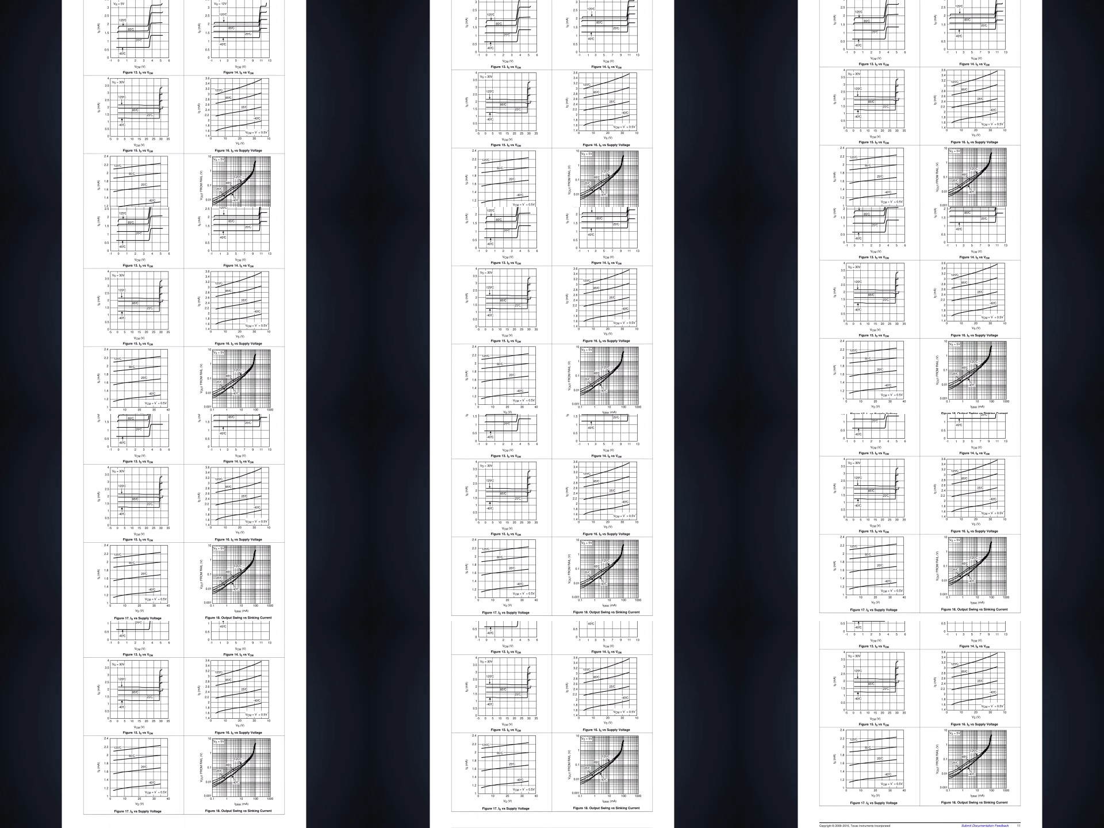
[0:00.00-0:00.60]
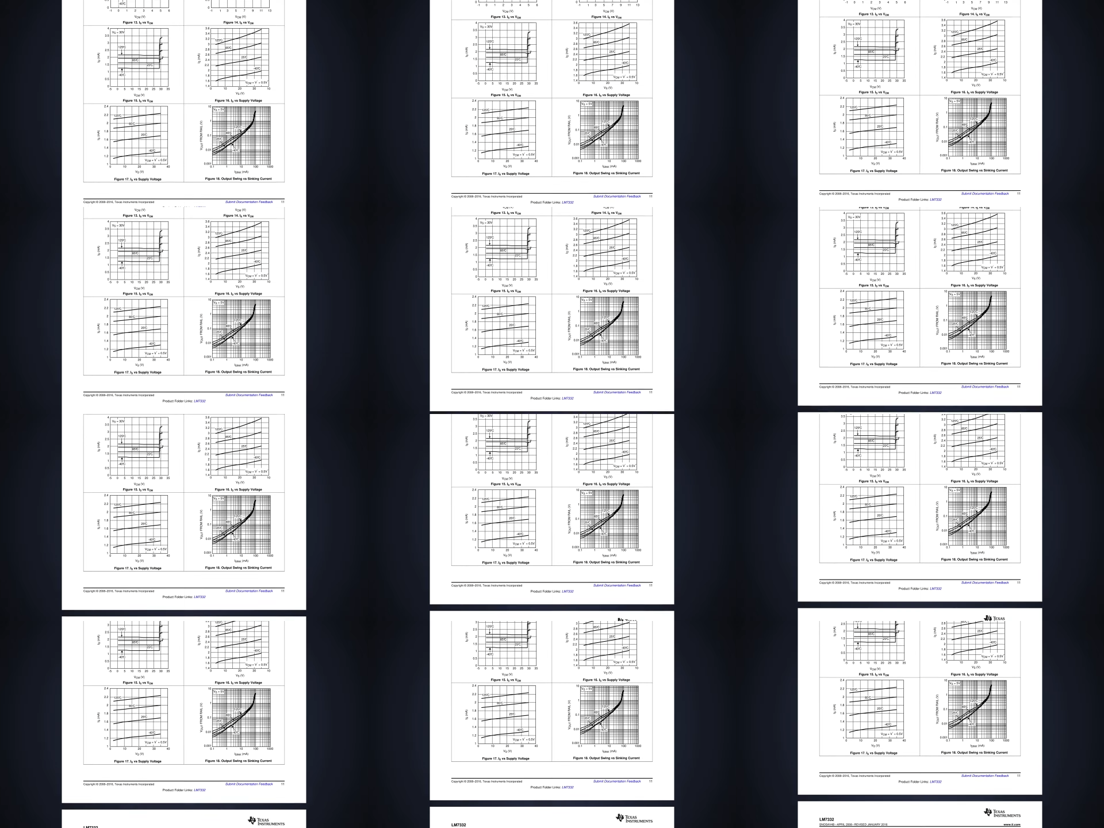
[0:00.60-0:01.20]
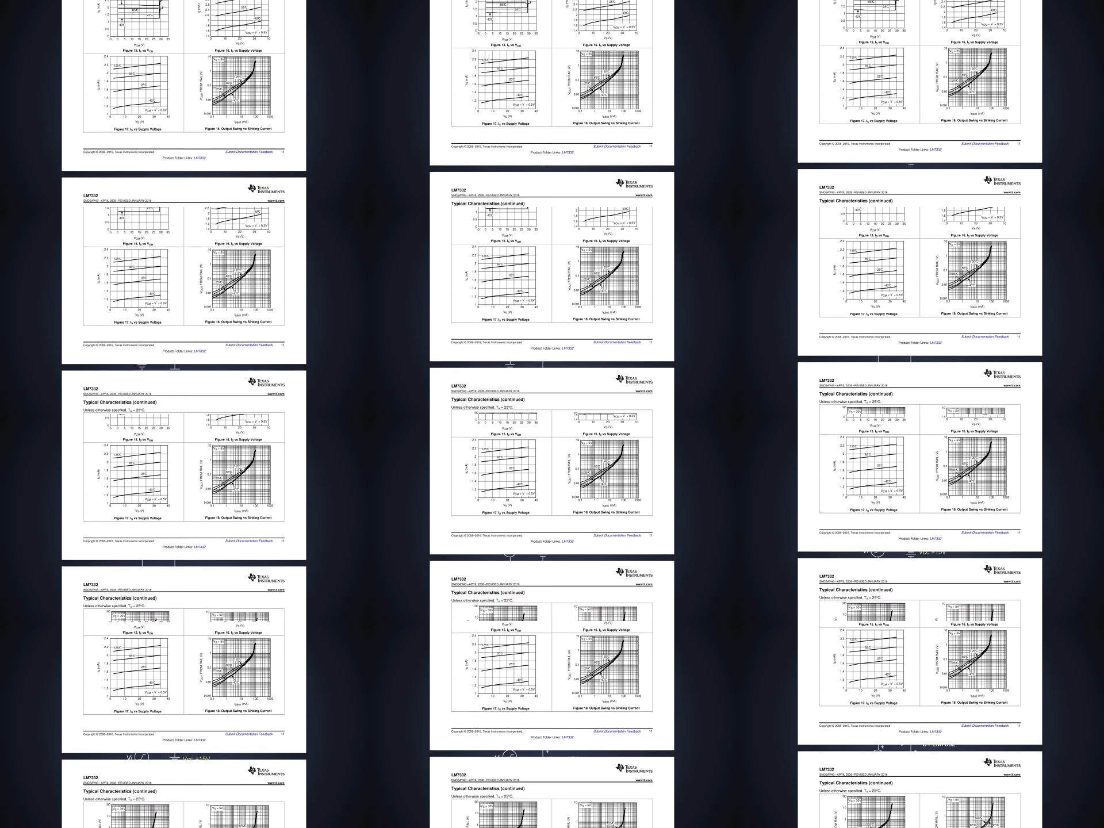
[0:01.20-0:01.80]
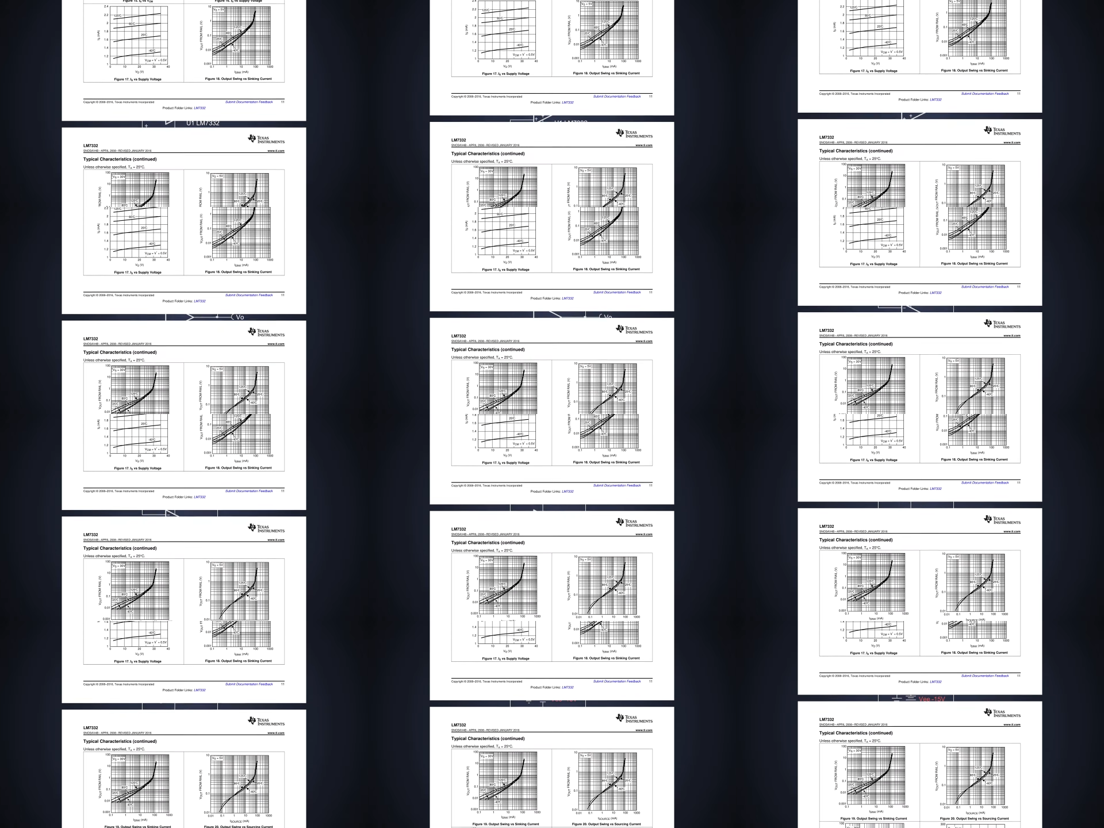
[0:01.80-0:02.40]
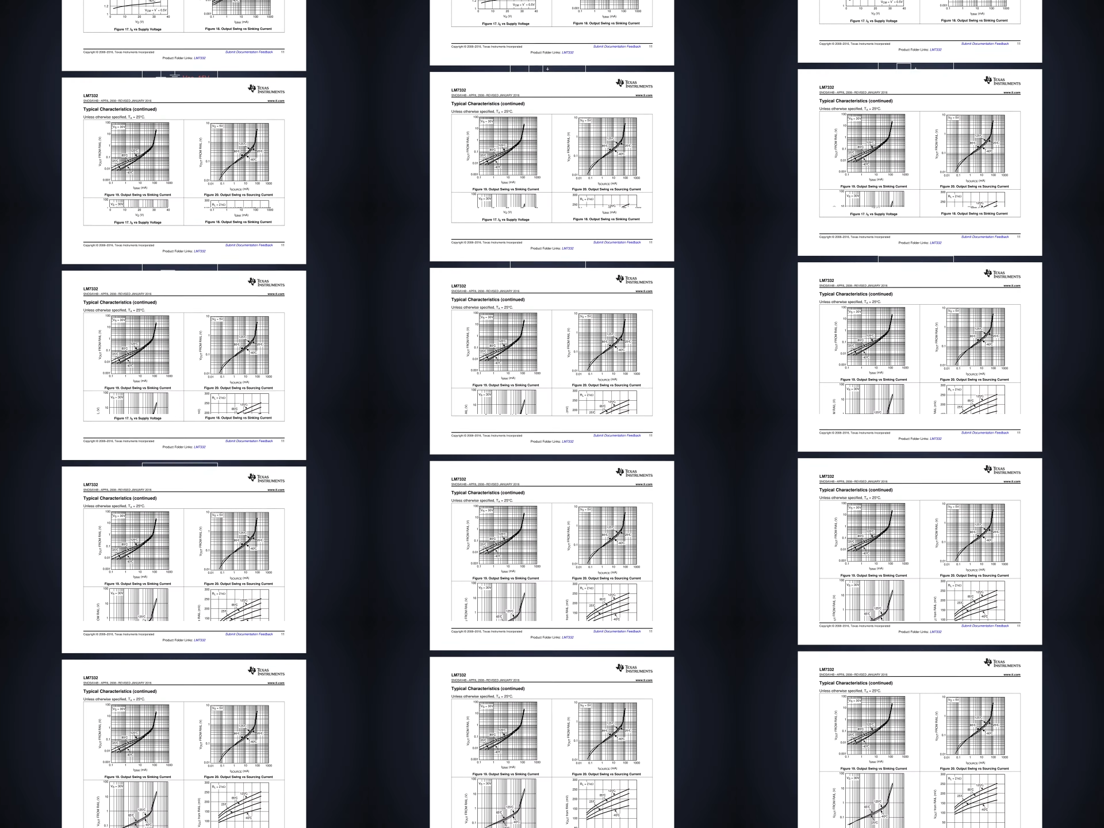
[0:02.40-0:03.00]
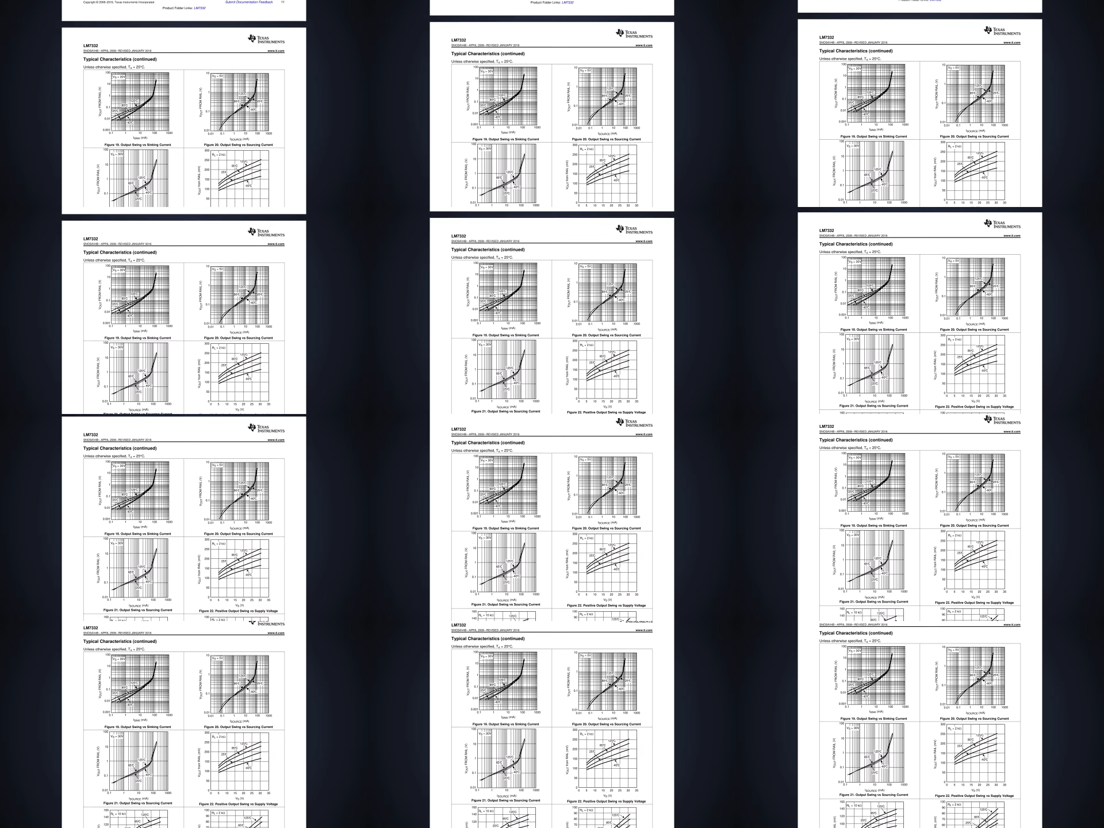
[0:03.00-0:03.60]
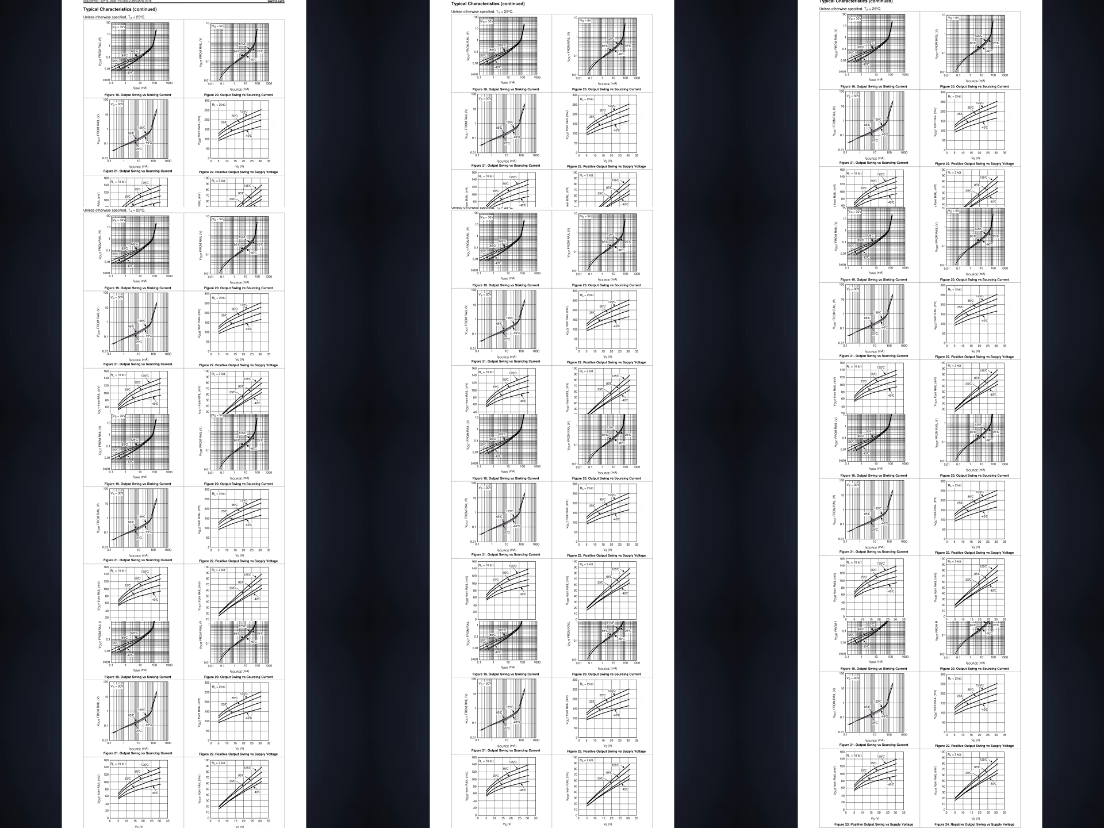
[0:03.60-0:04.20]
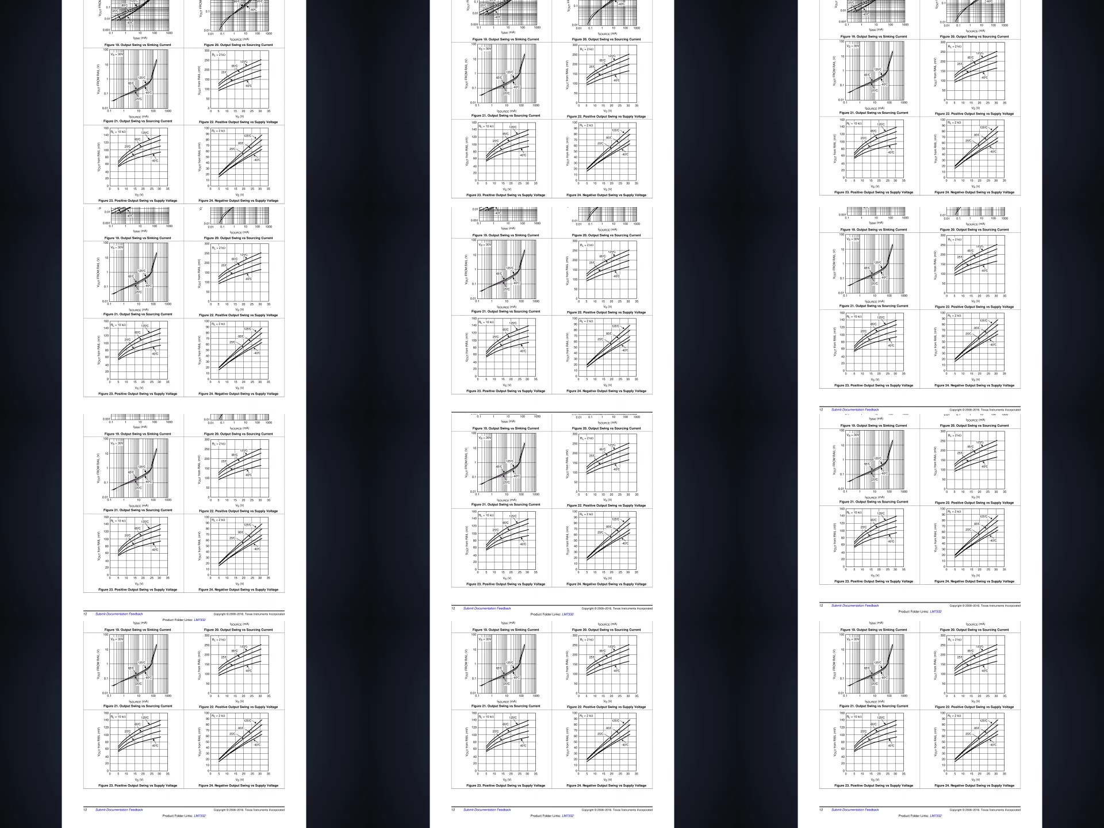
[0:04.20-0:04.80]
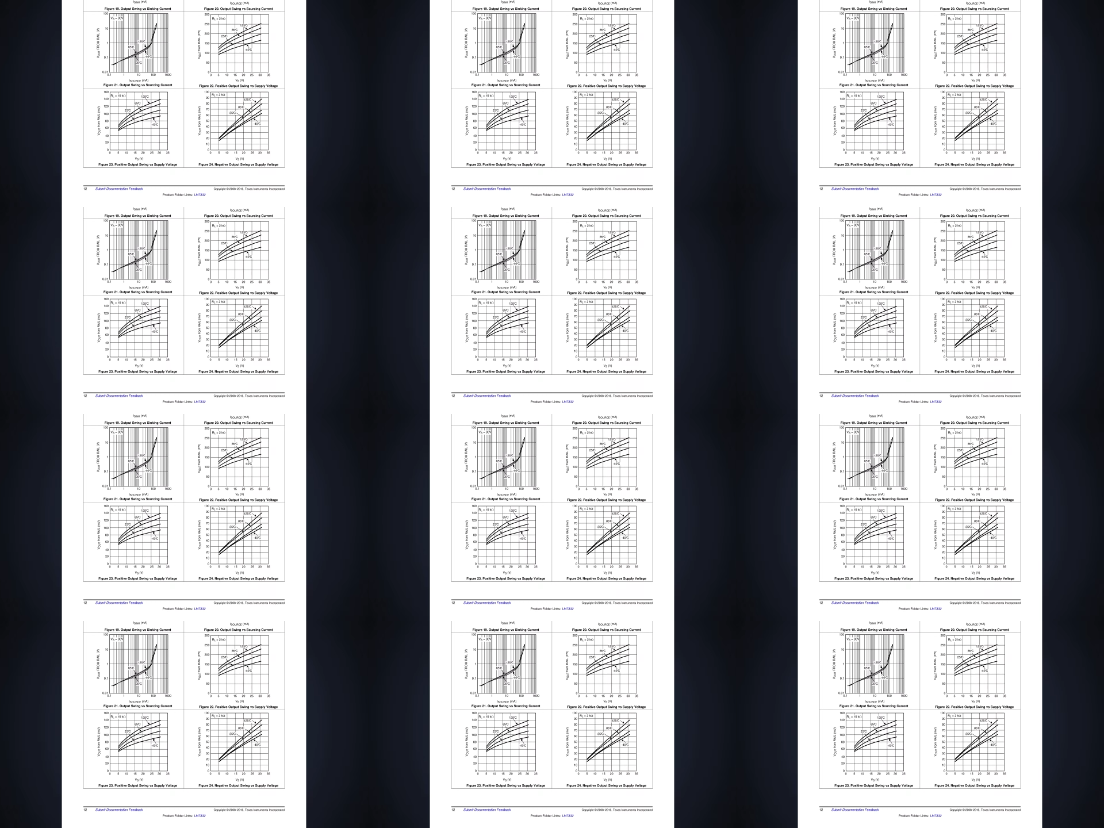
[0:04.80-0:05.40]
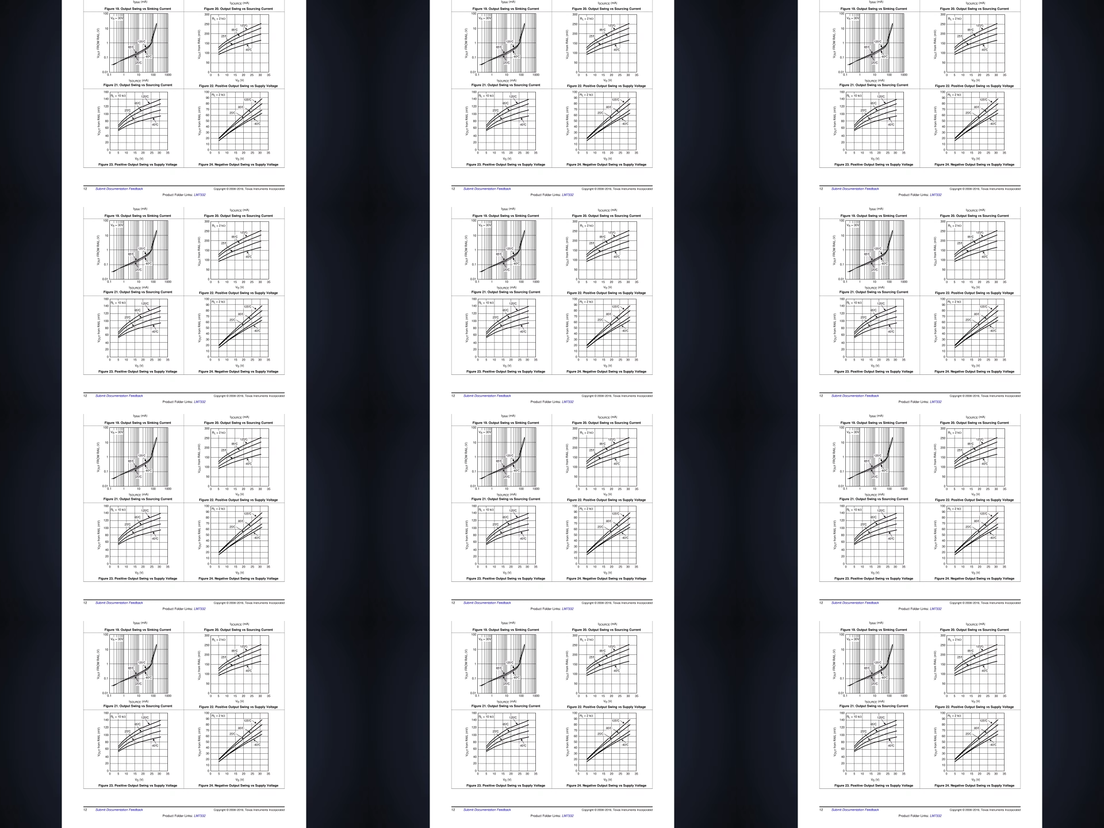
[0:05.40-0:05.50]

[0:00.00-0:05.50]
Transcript: (no speaker visible)